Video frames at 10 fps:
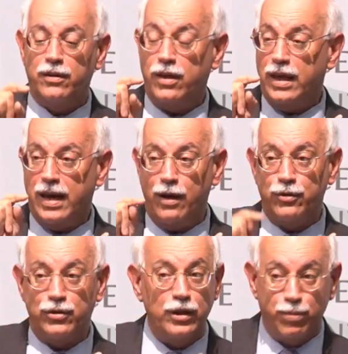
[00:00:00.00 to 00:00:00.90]
Do they get
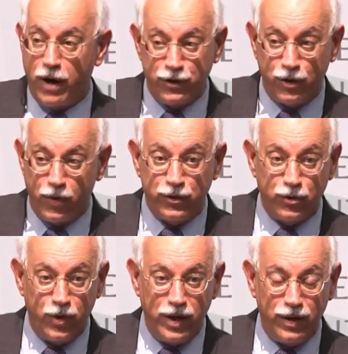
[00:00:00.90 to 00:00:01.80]
out to see the project
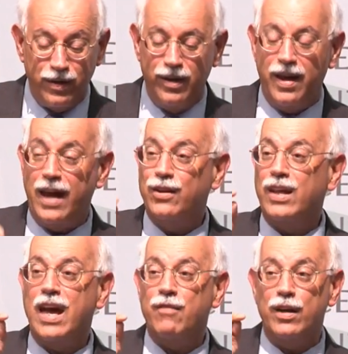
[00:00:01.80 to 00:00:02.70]
once a week? And do
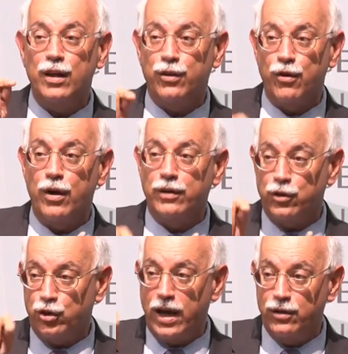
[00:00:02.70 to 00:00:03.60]
they have any authority
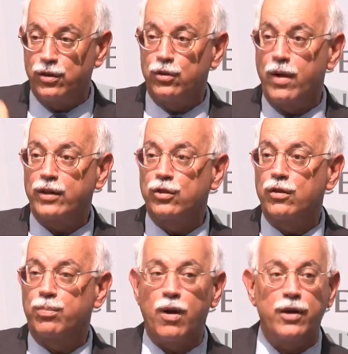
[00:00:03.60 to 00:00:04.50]
to change the direction
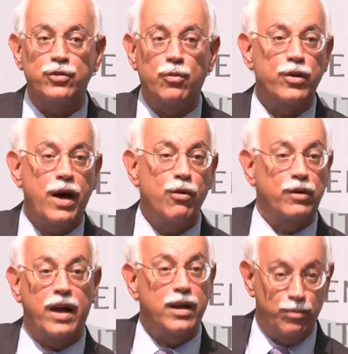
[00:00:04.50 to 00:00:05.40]
of the project
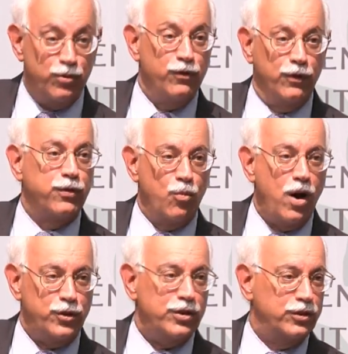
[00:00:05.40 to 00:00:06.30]
without getting approval from
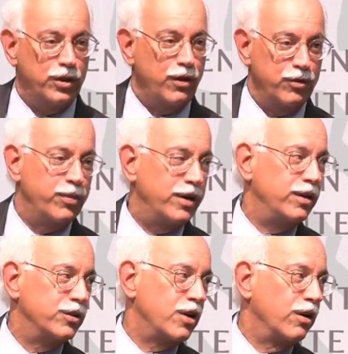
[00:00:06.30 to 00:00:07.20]
Washington or
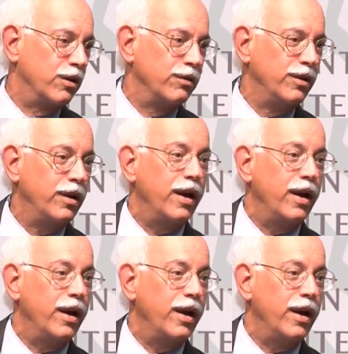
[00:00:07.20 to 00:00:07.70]
everybody and his uncle?